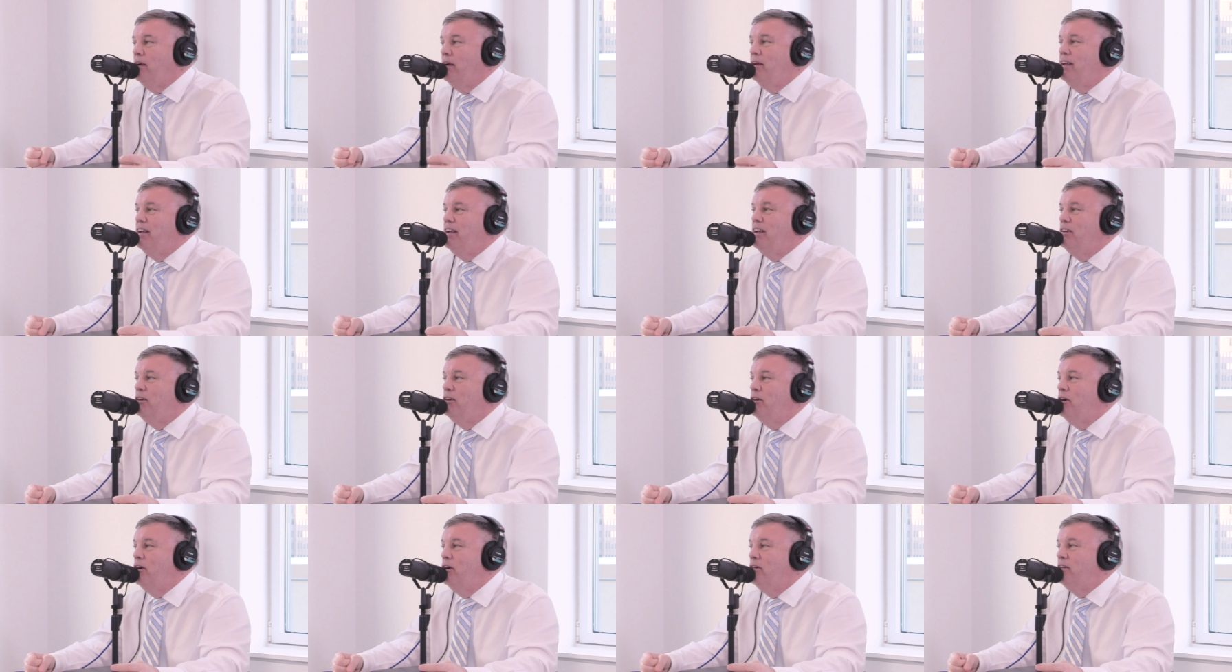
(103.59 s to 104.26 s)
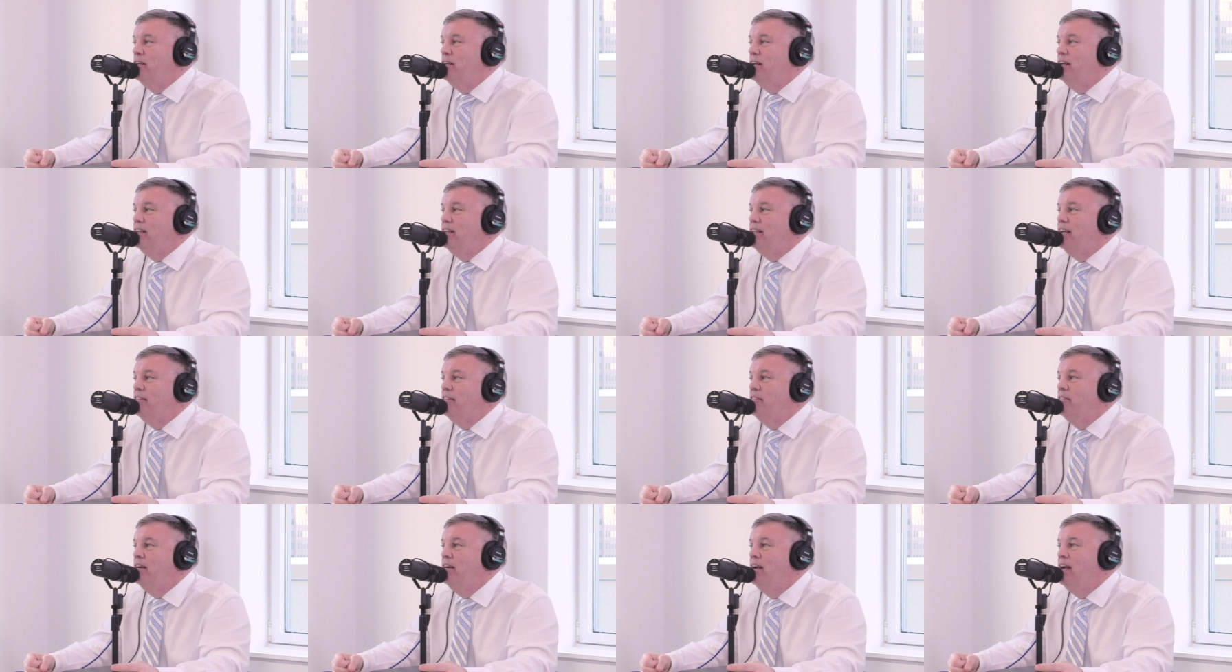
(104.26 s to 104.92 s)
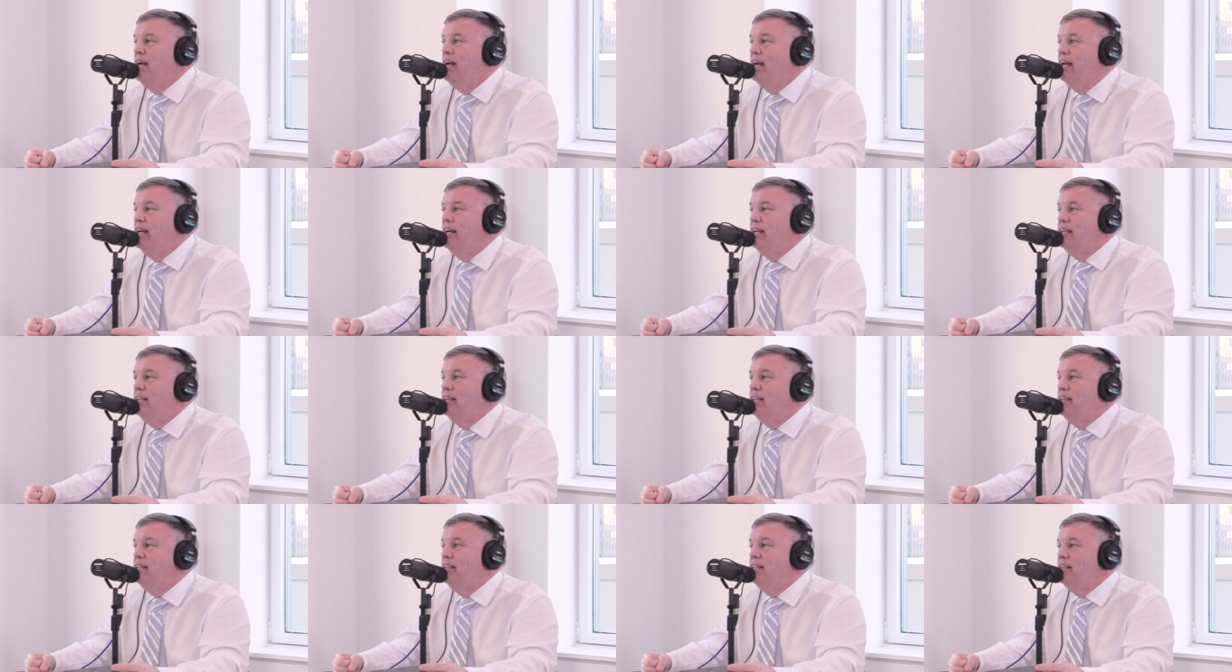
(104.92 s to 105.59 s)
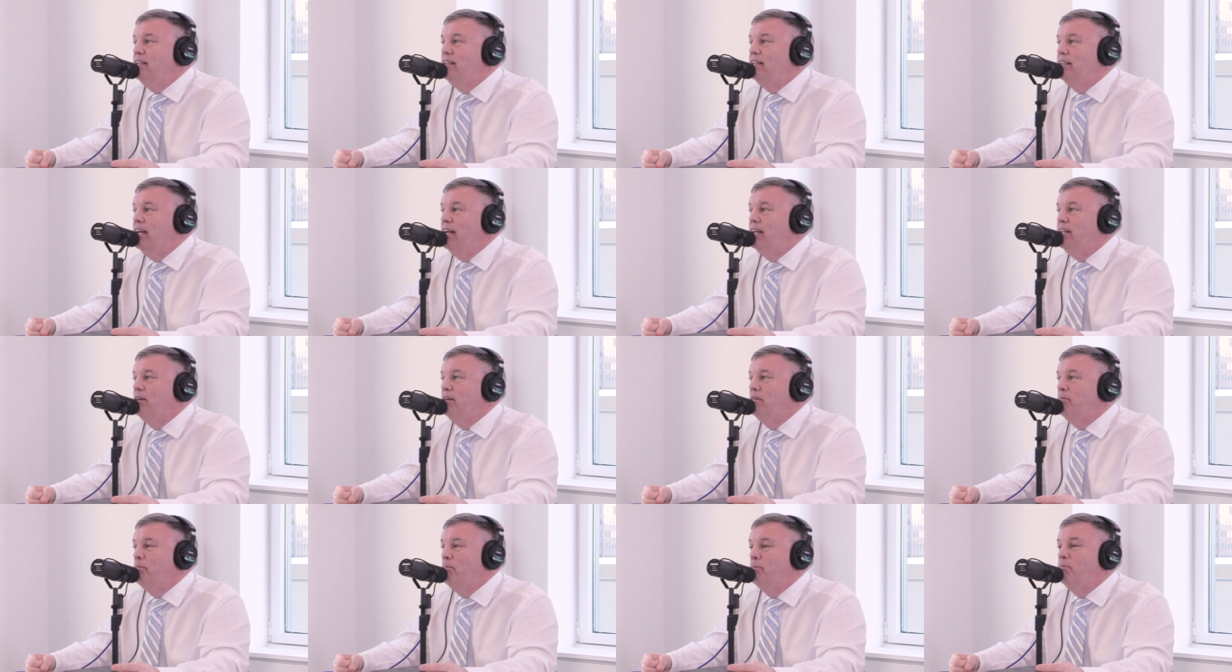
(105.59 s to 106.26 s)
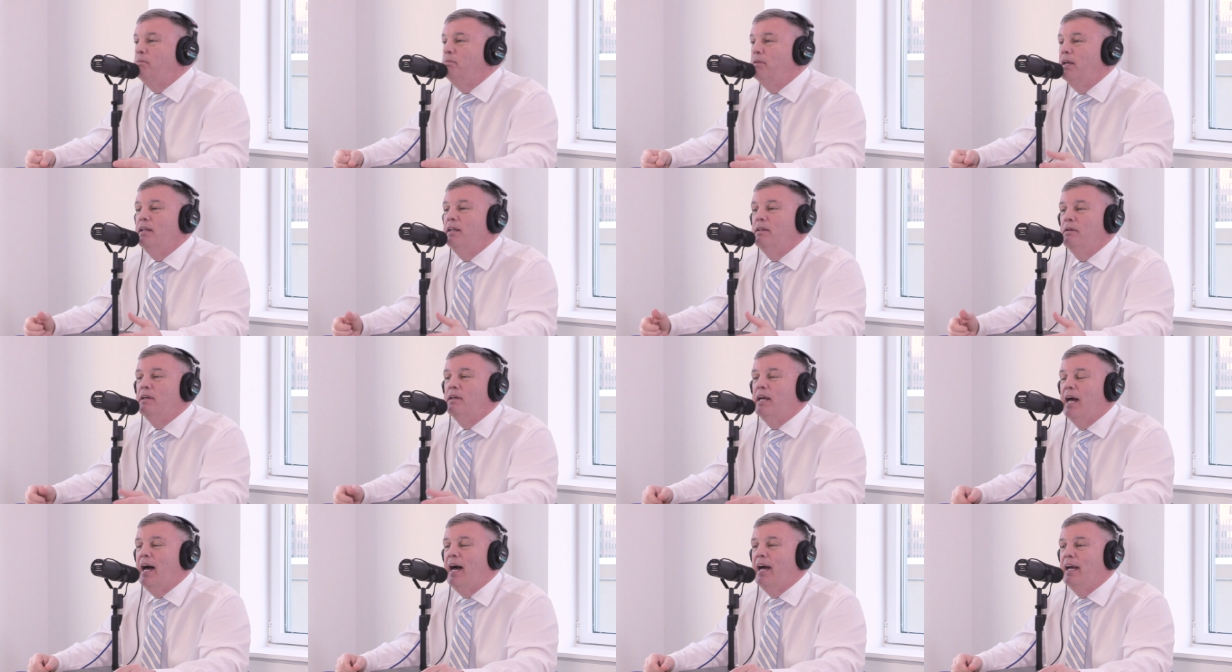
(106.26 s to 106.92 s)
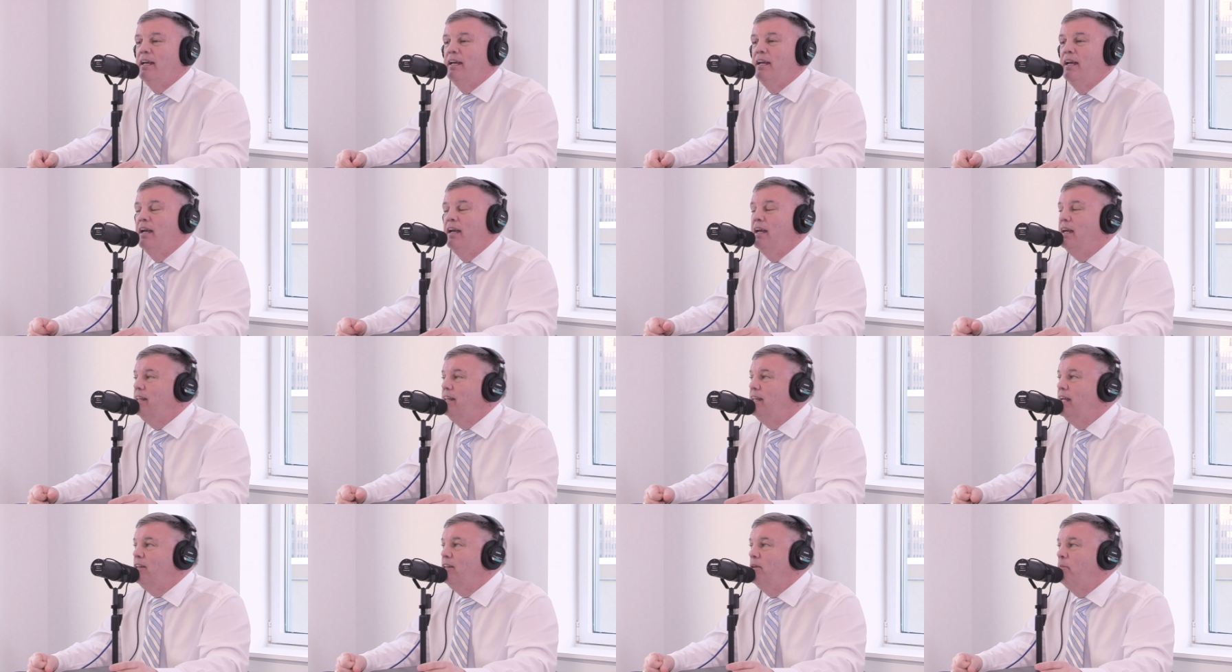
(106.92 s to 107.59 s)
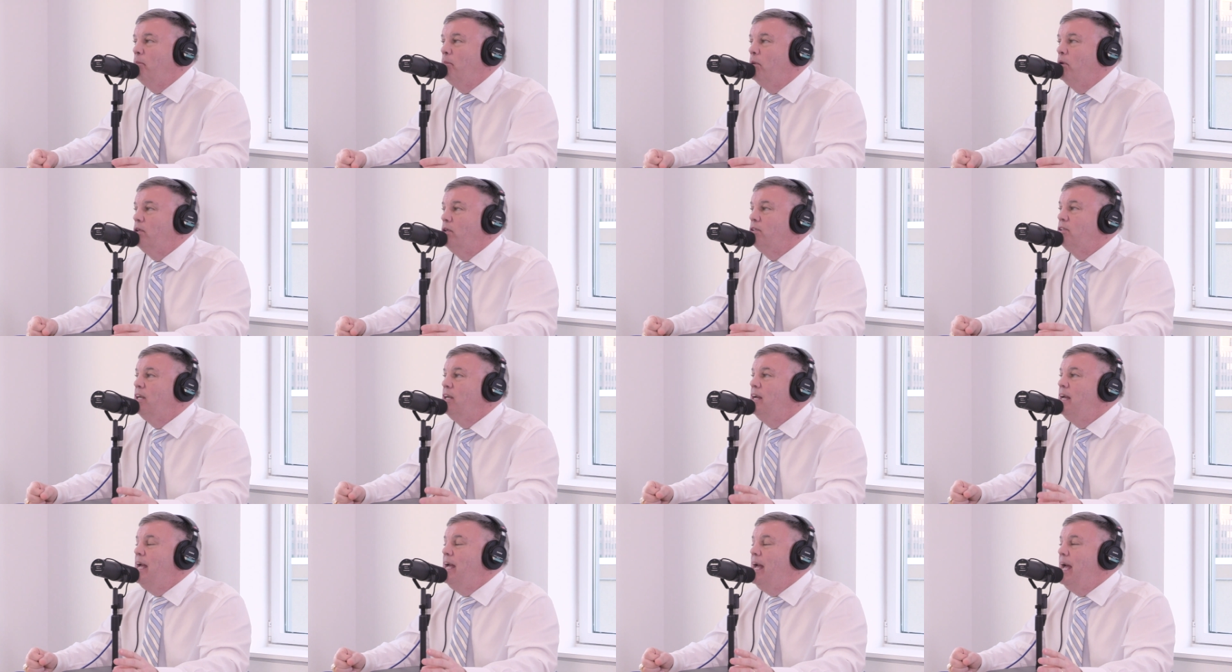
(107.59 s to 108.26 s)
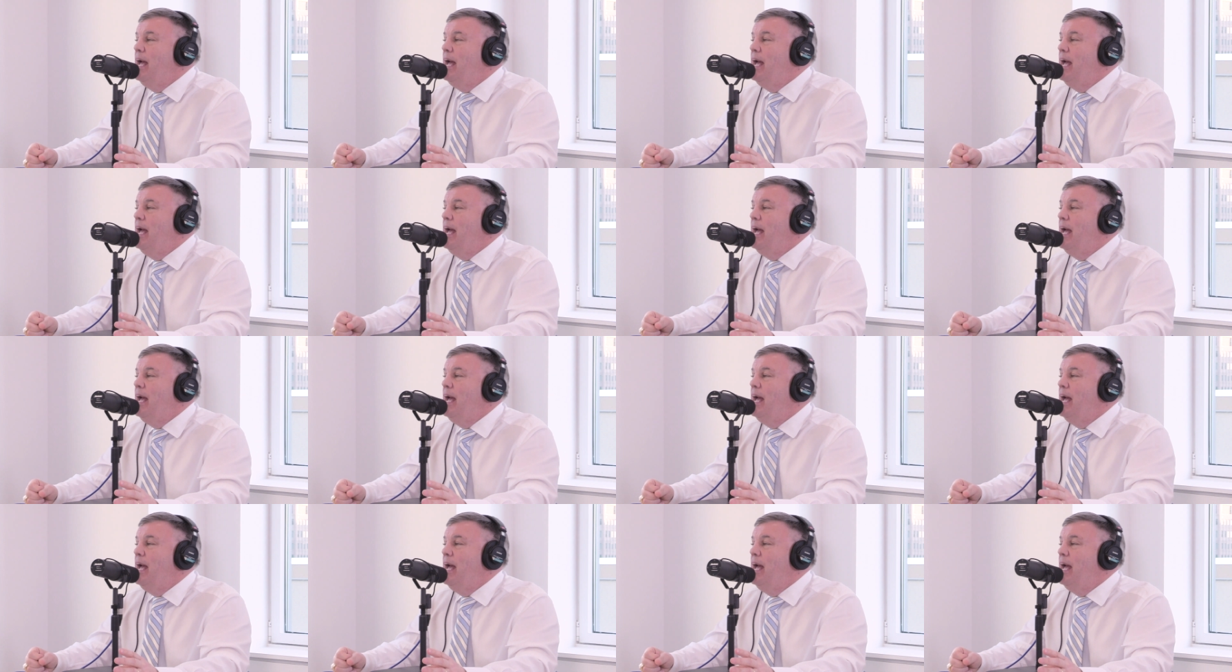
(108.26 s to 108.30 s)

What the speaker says: You know, they're the guy. They're the boss.